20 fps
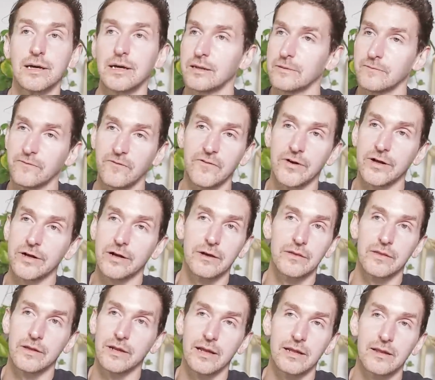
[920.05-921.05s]
and
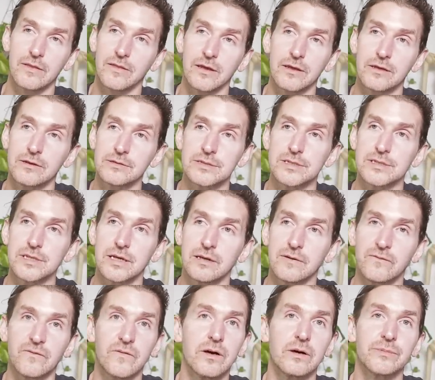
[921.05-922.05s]
funnier than anything you'd see in
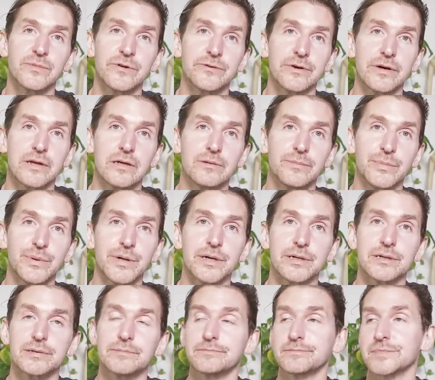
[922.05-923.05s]
a film or read in a
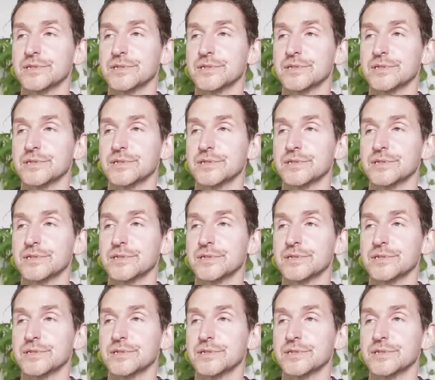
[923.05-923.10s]
book.